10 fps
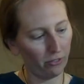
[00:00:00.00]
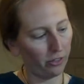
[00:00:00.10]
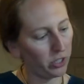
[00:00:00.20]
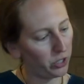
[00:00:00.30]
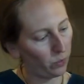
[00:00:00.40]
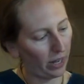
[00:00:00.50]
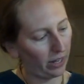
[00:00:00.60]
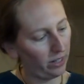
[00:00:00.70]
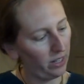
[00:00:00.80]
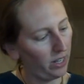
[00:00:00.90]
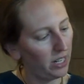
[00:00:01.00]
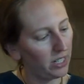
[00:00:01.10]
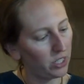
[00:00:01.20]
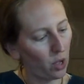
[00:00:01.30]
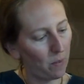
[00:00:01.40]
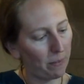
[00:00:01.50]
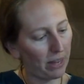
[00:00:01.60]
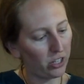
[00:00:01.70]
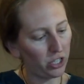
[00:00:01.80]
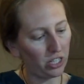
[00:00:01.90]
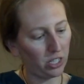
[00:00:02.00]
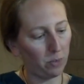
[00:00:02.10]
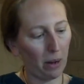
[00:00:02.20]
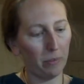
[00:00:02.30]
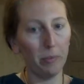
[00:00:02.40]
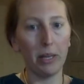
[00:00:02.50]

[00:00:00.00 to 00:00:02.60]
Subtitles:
first one. So on my patient, it's probably